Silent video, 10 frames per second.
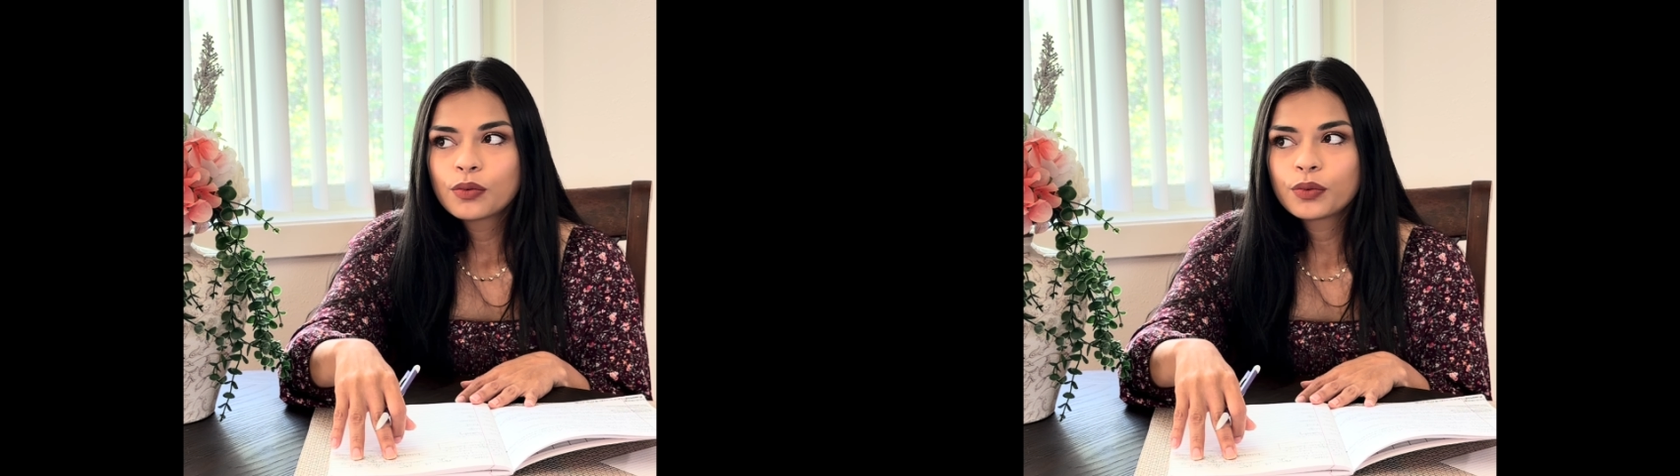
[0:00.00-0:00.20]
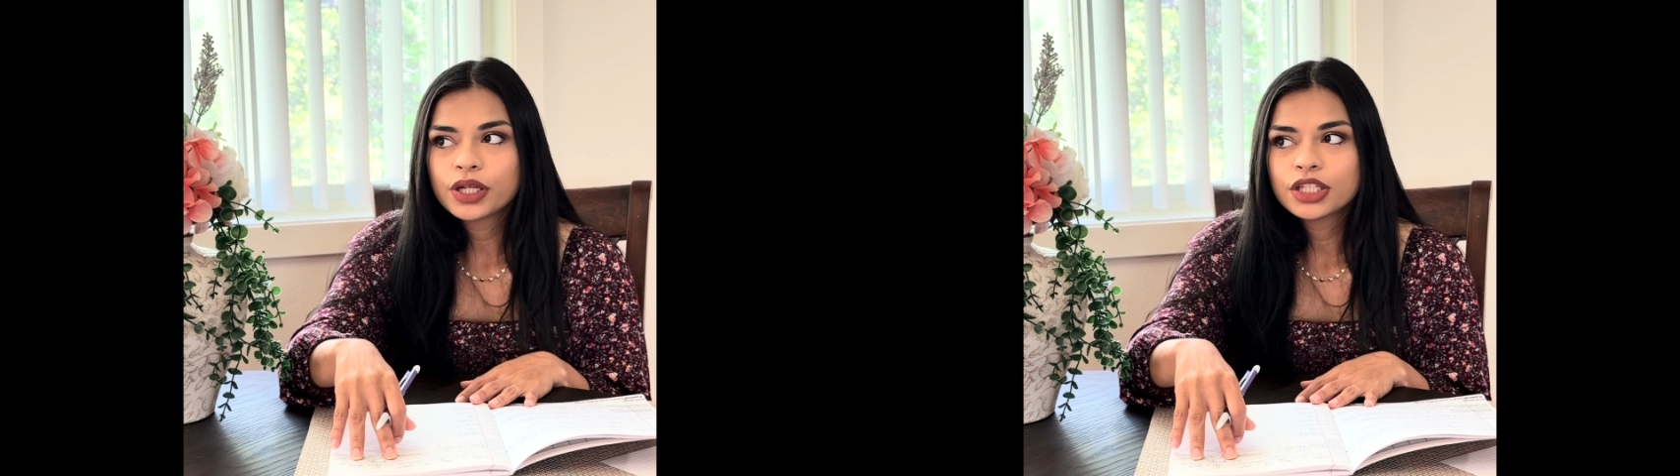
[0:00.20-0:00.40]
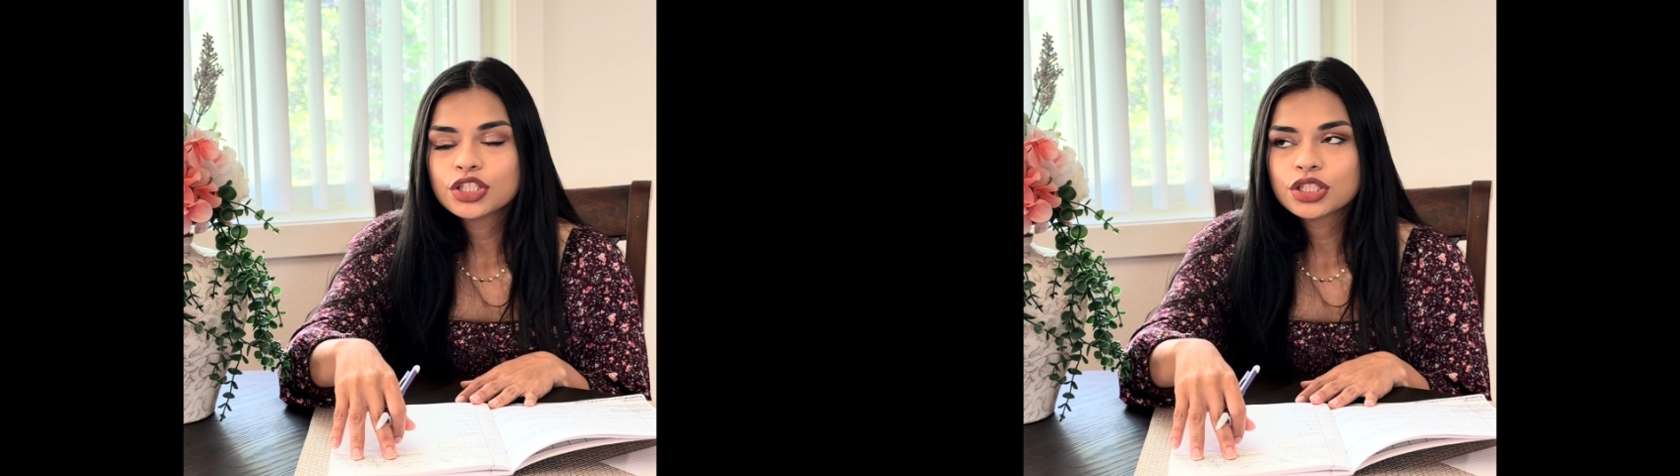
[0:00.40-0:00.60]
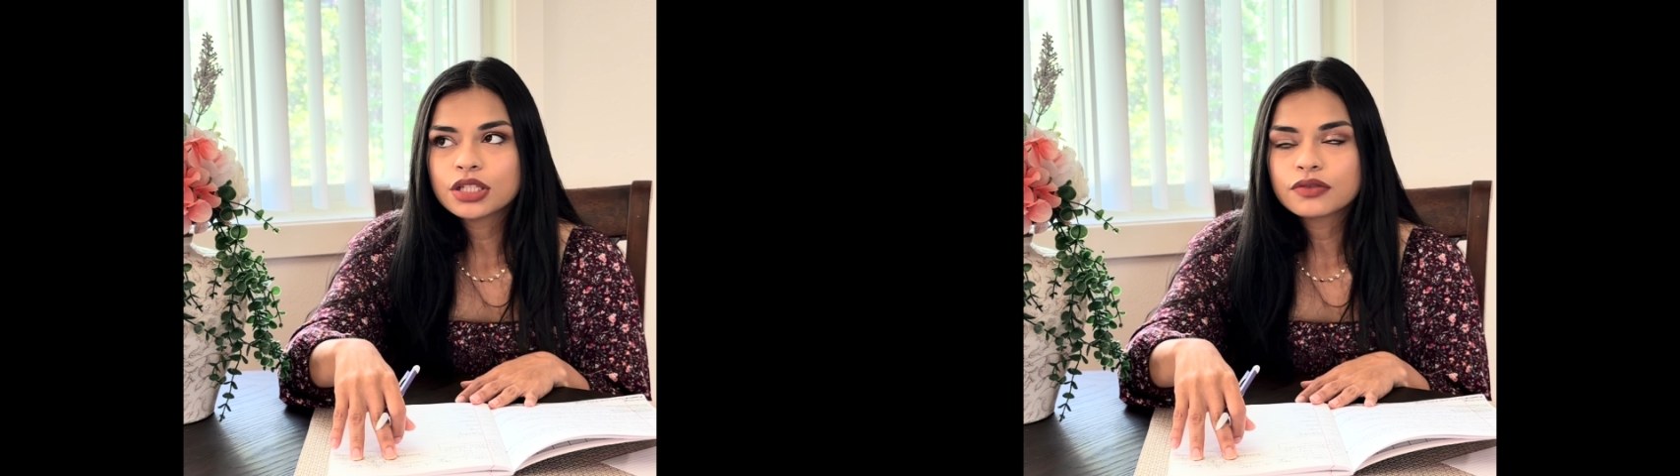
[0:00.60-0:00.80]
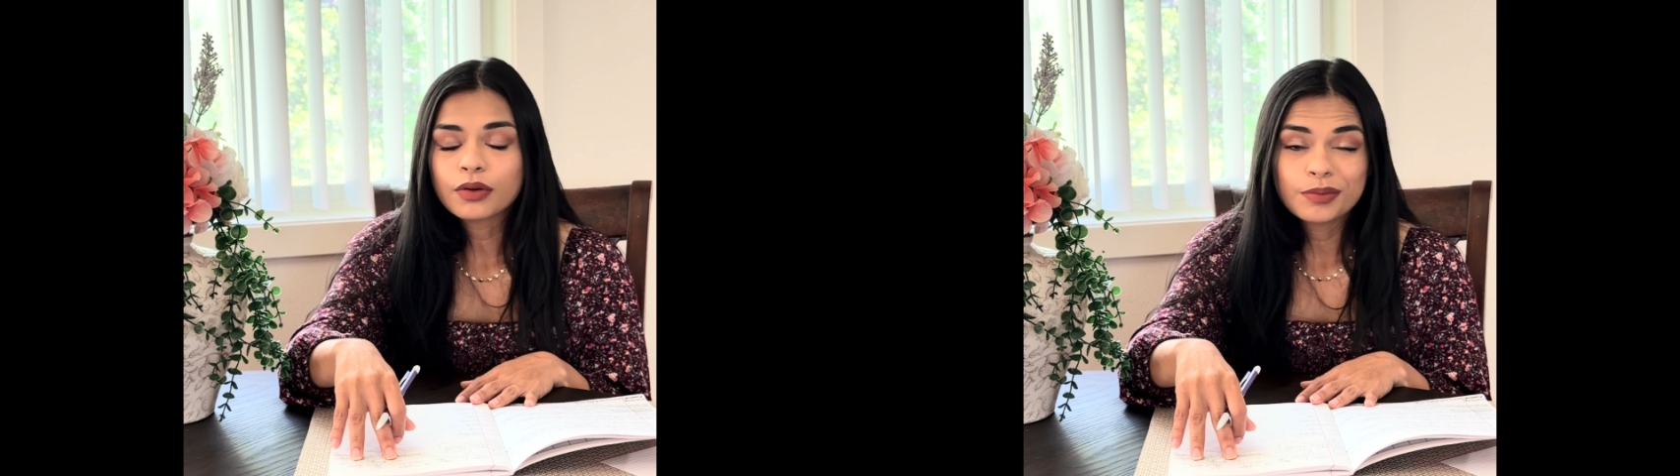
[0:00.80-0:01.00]
which
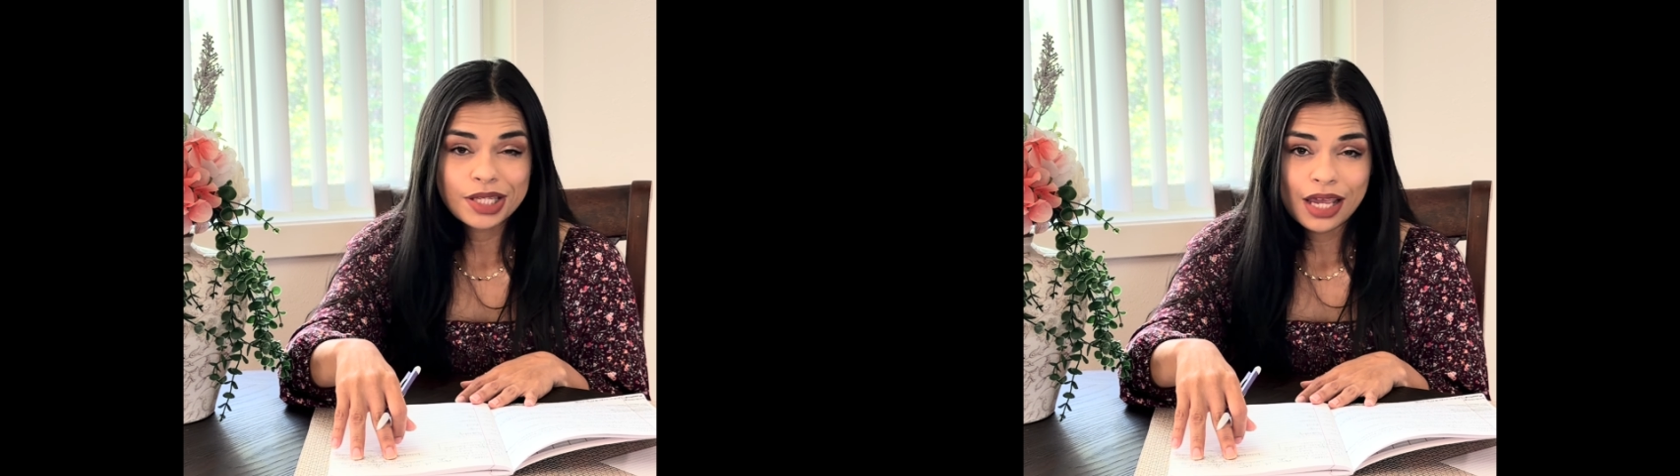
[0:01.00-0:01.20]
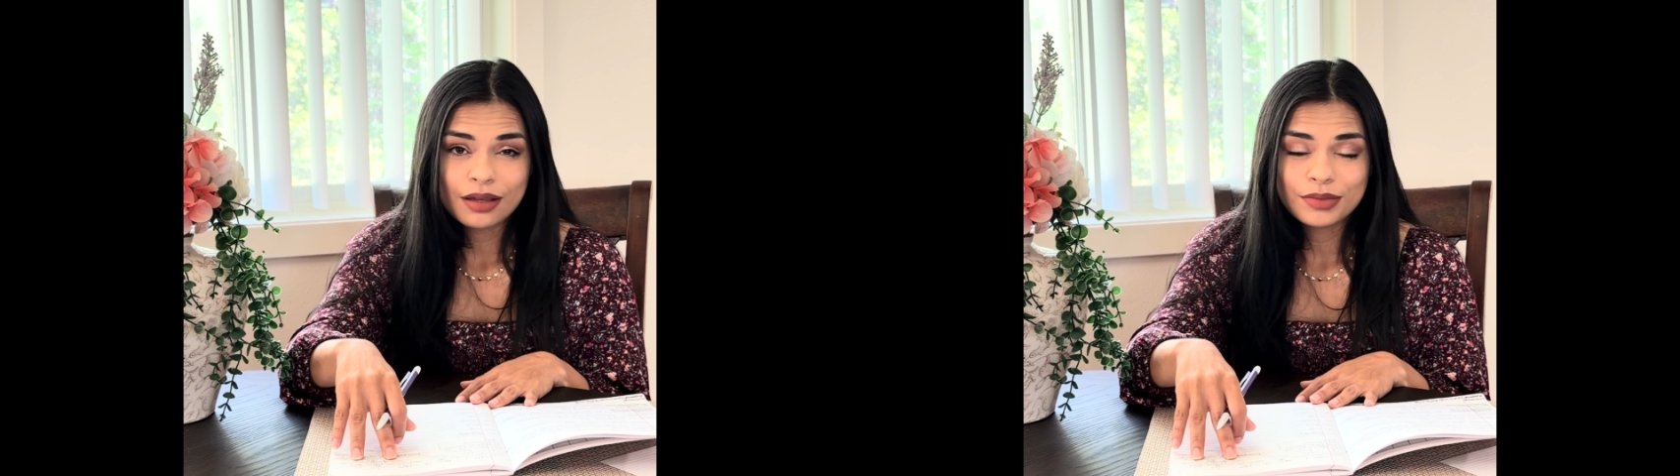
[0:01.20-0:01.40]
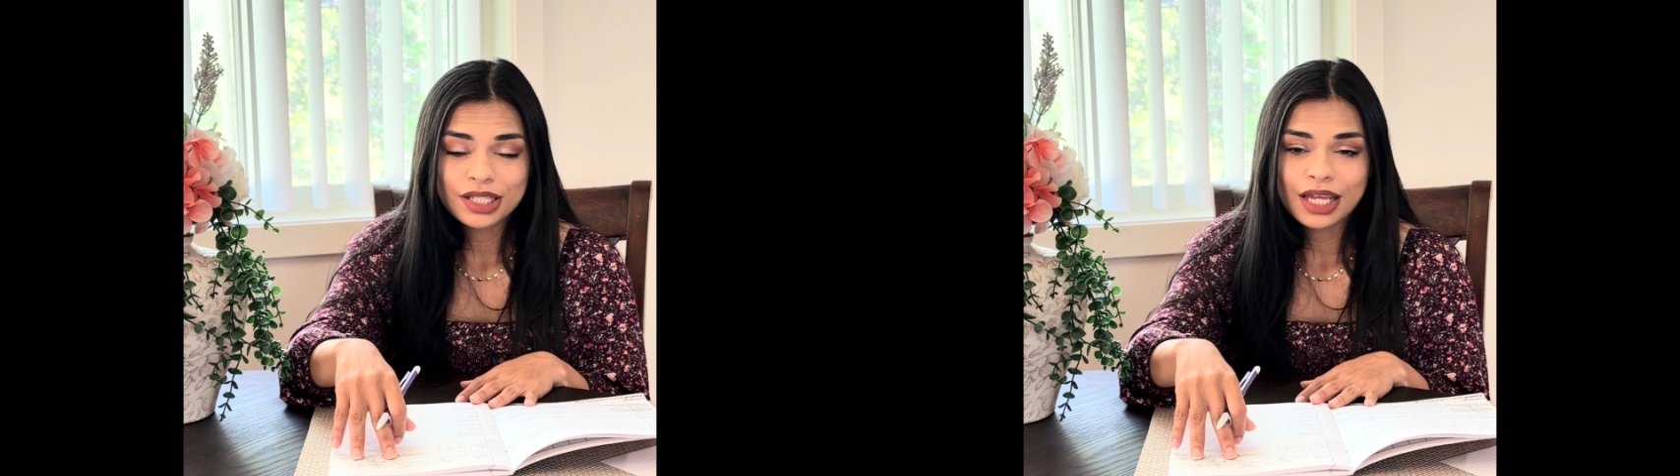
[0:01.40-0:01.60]
is from Sam's,